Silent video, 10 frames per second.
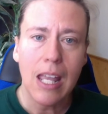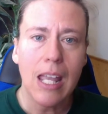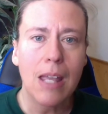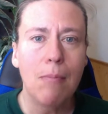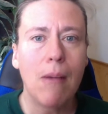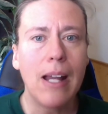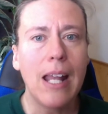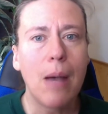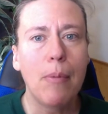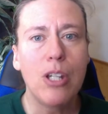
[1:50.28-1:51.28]
It might
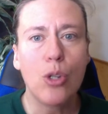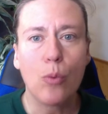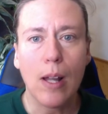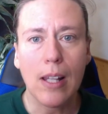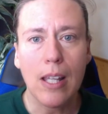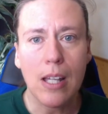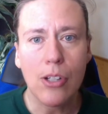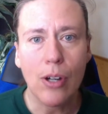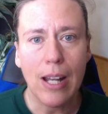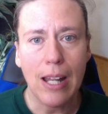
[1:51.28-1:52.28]
happen directly
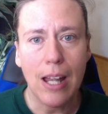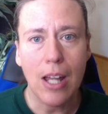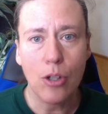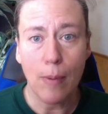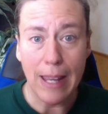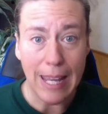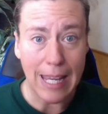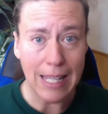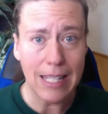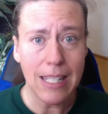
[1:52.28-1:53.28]
under my
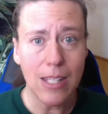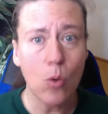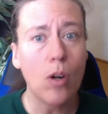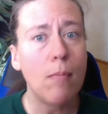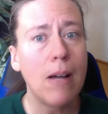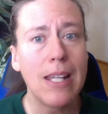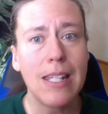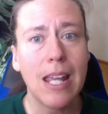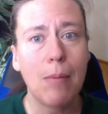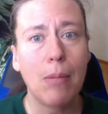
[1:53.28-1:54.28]
hands, or it might
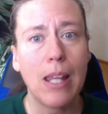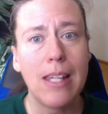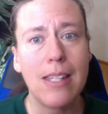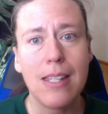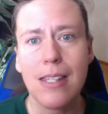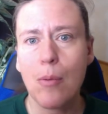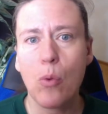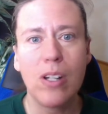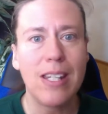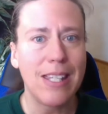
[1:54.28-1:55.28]
take place
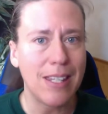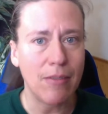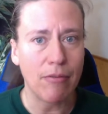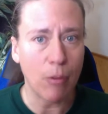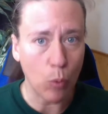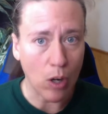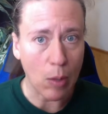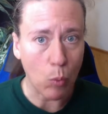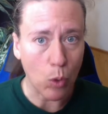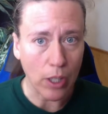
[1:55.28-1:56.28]
somewhere distant from where
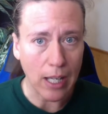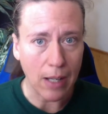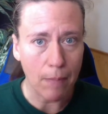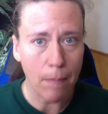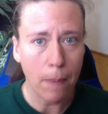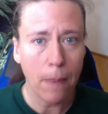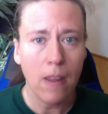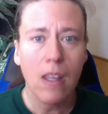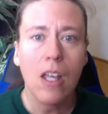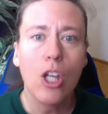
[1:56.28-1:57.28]
I'm working.
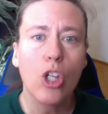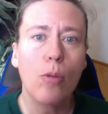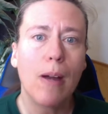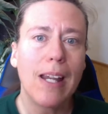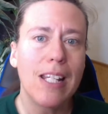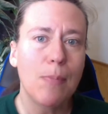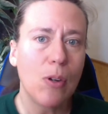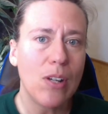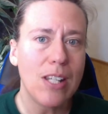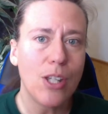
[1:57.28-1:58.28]
You might
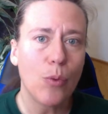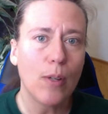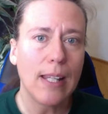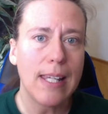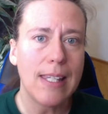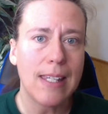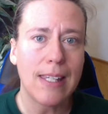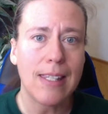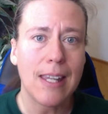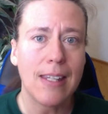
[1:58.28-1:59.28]
experience the release as a
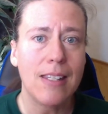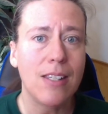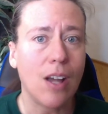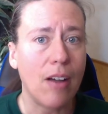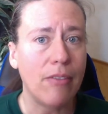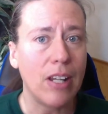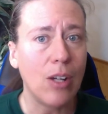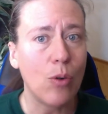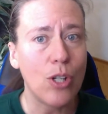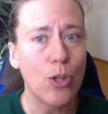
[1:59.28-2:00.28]
sudden softening
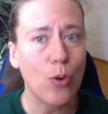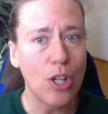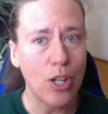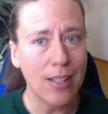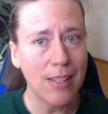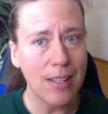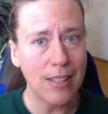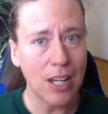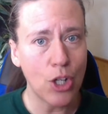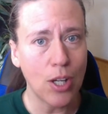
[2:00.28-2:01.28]
or stretching
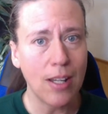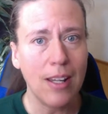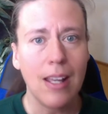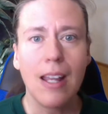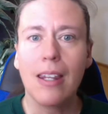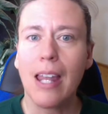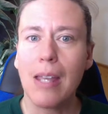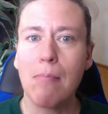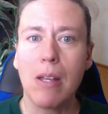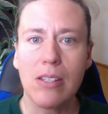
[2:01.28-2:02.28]
sensation,
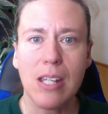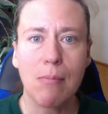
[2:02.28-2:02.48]
like melting